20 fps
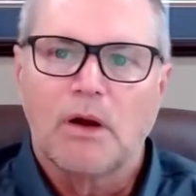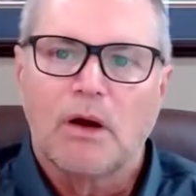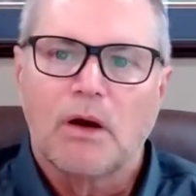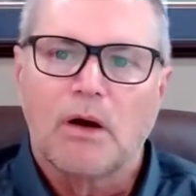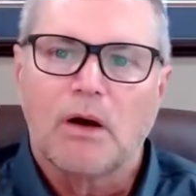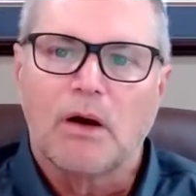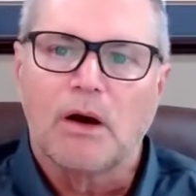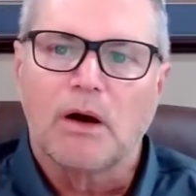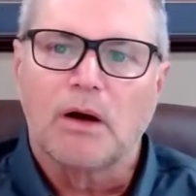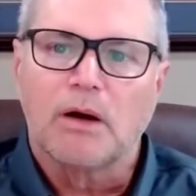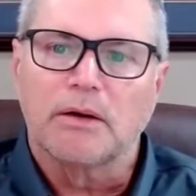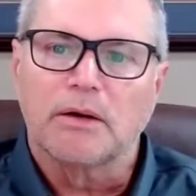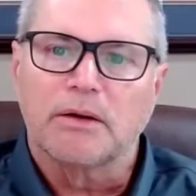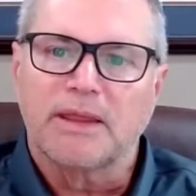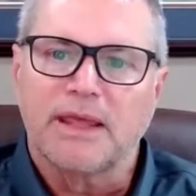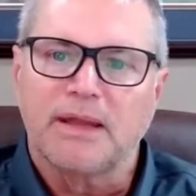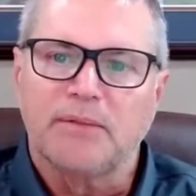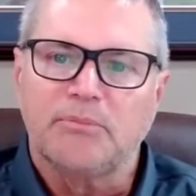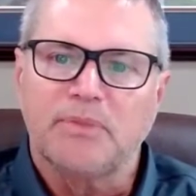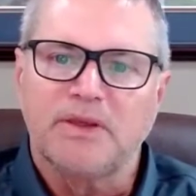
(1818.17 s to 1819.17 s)

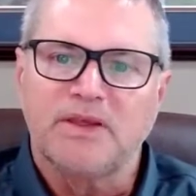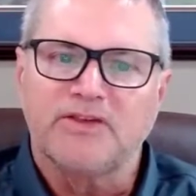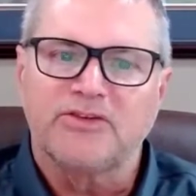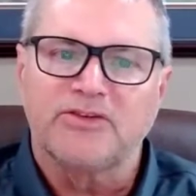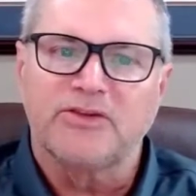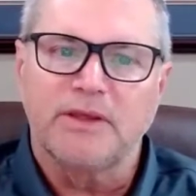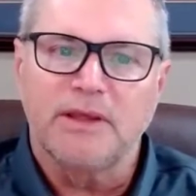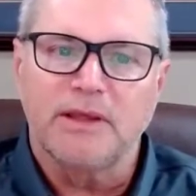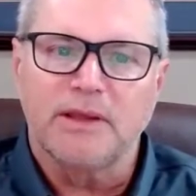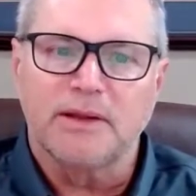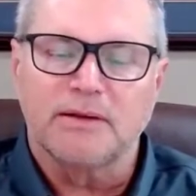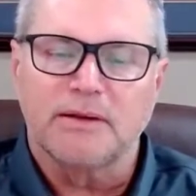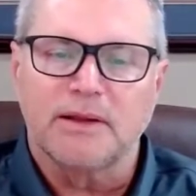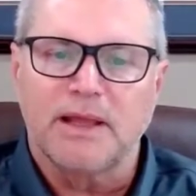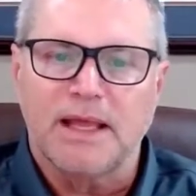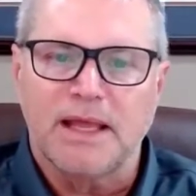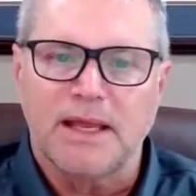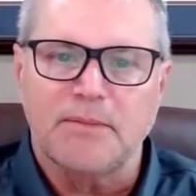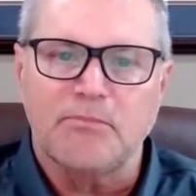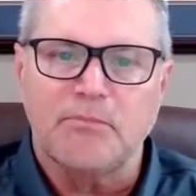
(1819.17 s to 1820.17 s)
can be synced
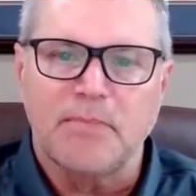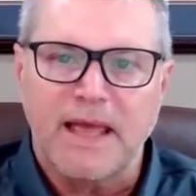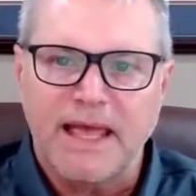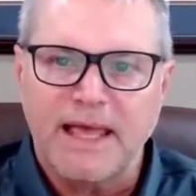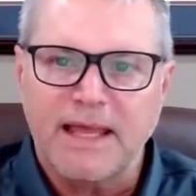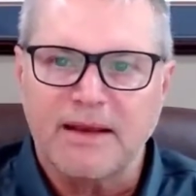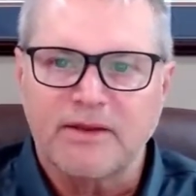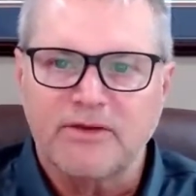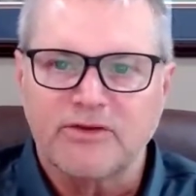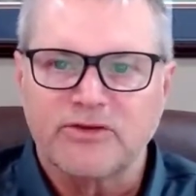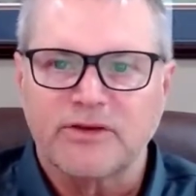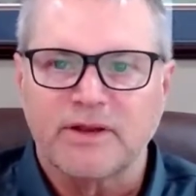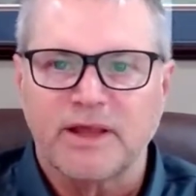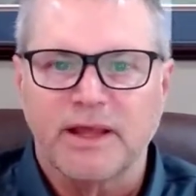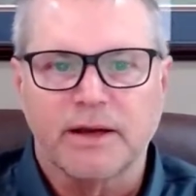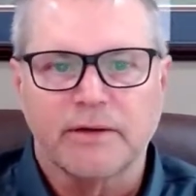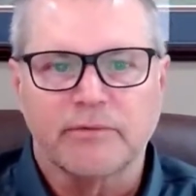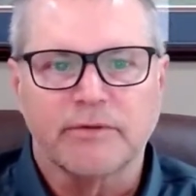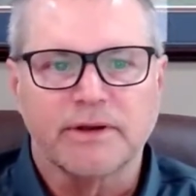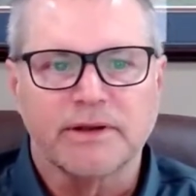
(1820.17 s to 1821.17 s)
and managed
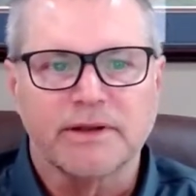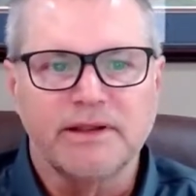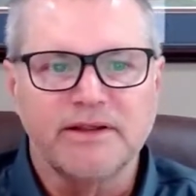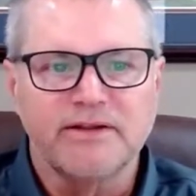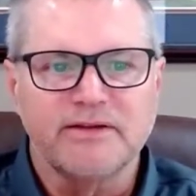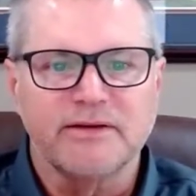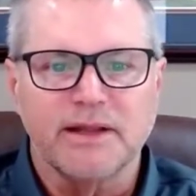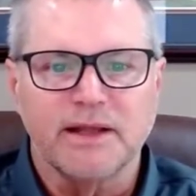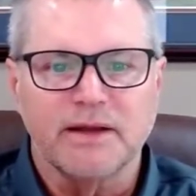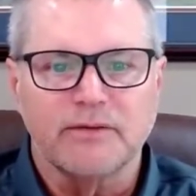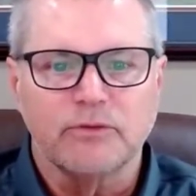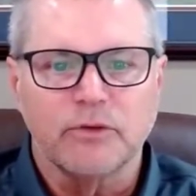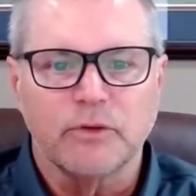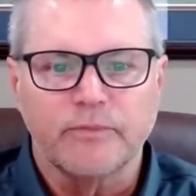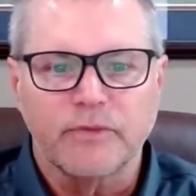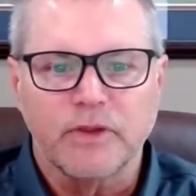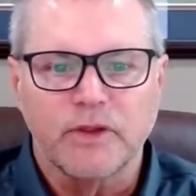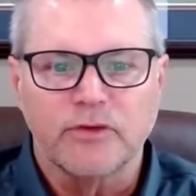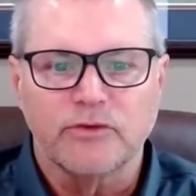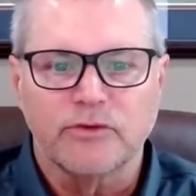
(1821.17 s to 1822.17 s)
at a release
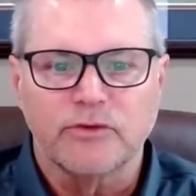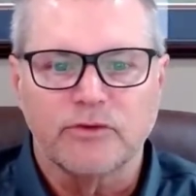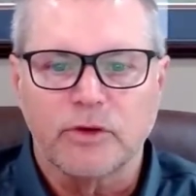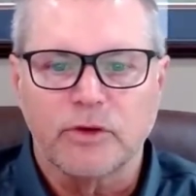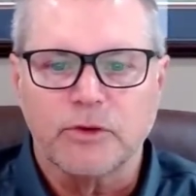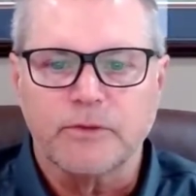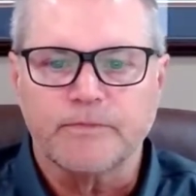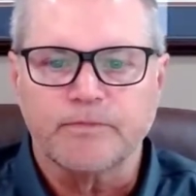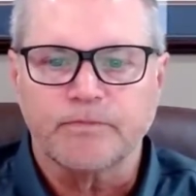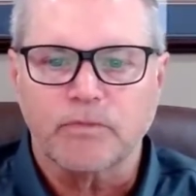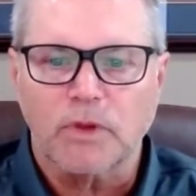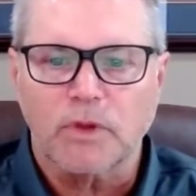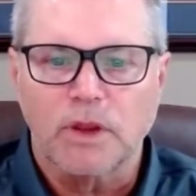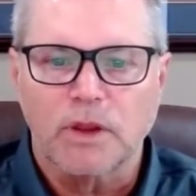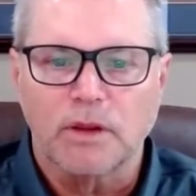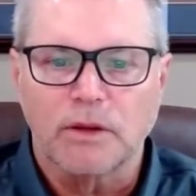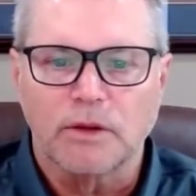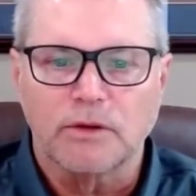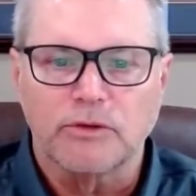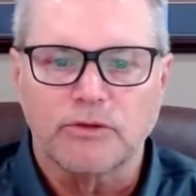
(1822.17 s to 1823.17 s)
level. And so
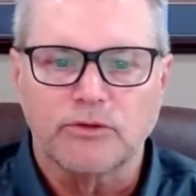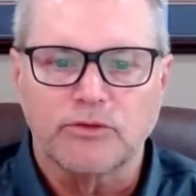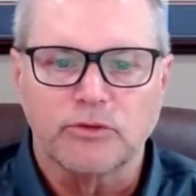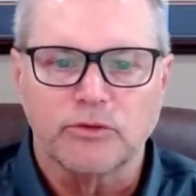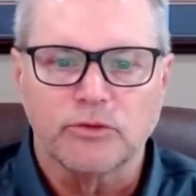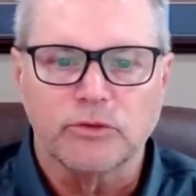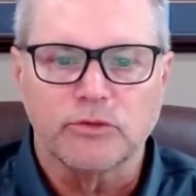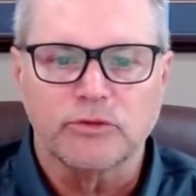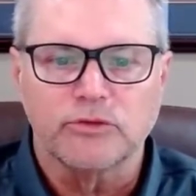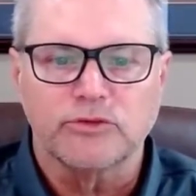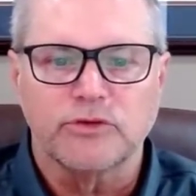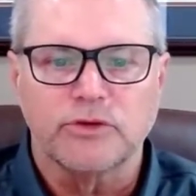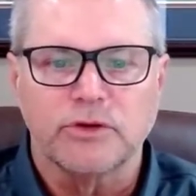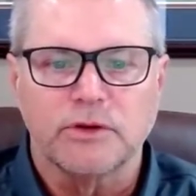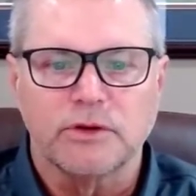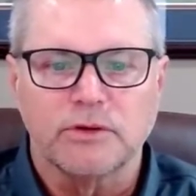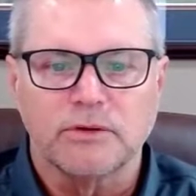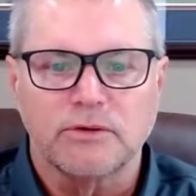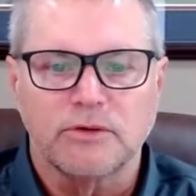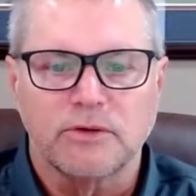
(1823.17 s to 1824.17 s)
tools
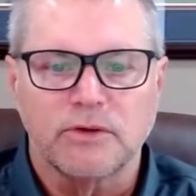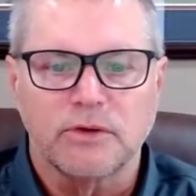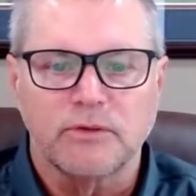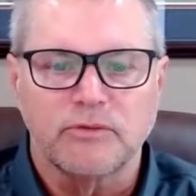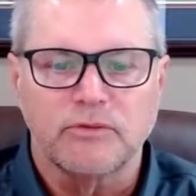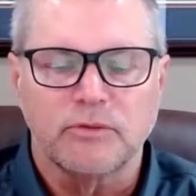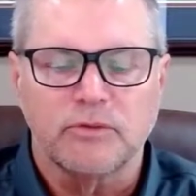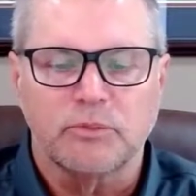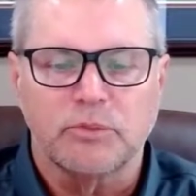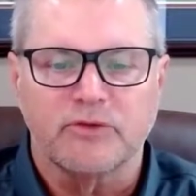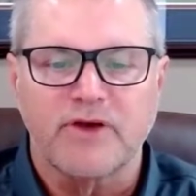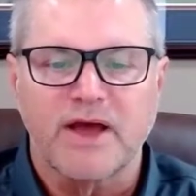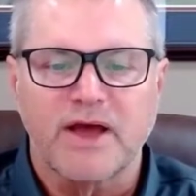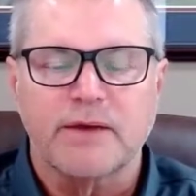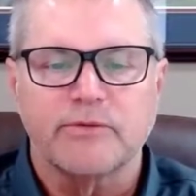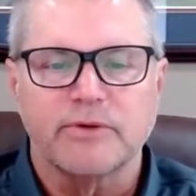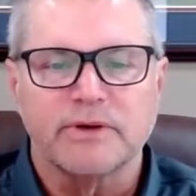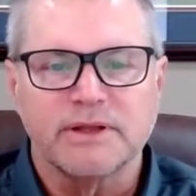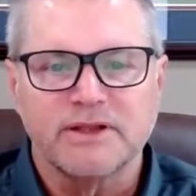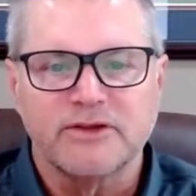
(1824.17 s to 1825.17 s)
to
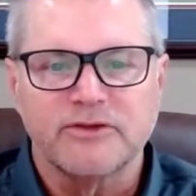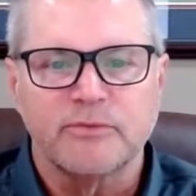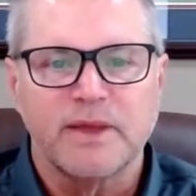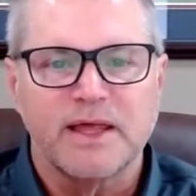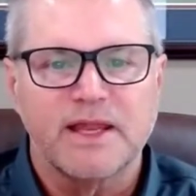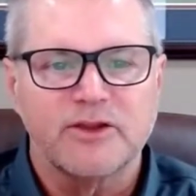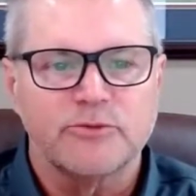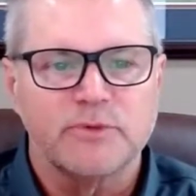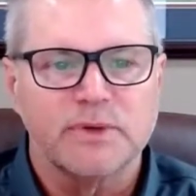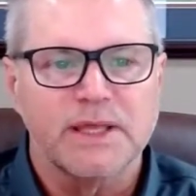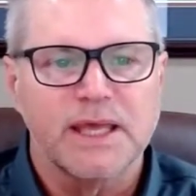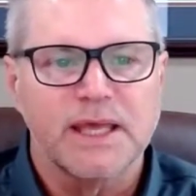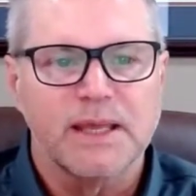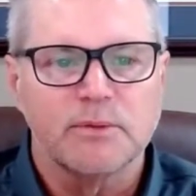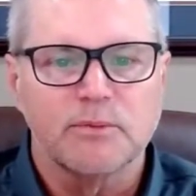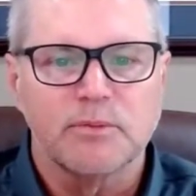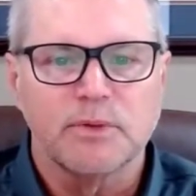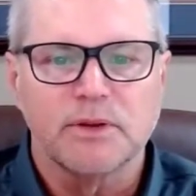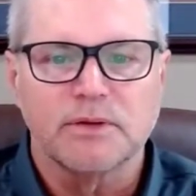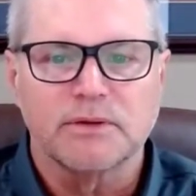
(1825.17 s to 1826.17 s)
provide release management
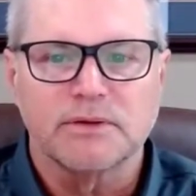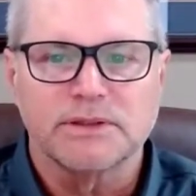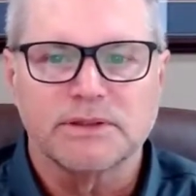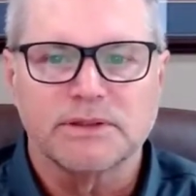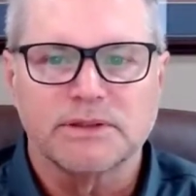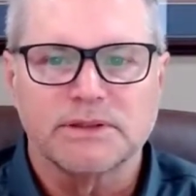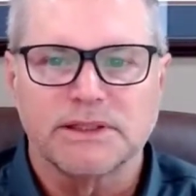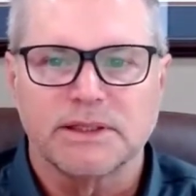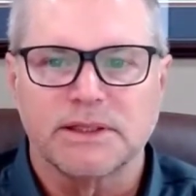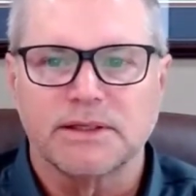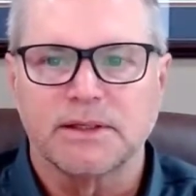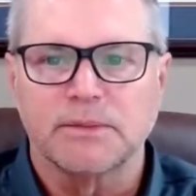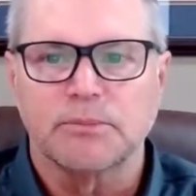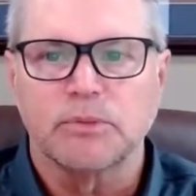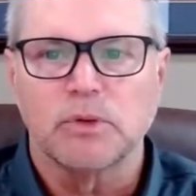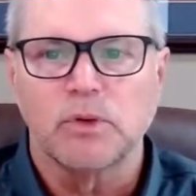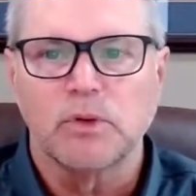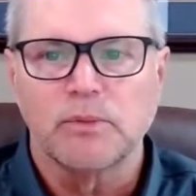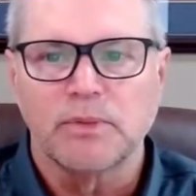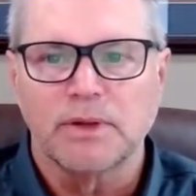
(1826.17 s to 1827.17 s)
capabilities and
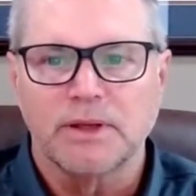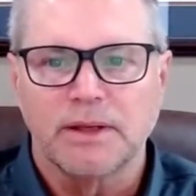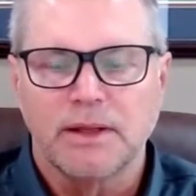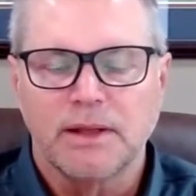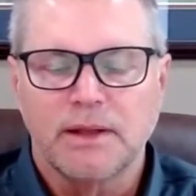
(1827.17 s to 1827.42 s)
deployment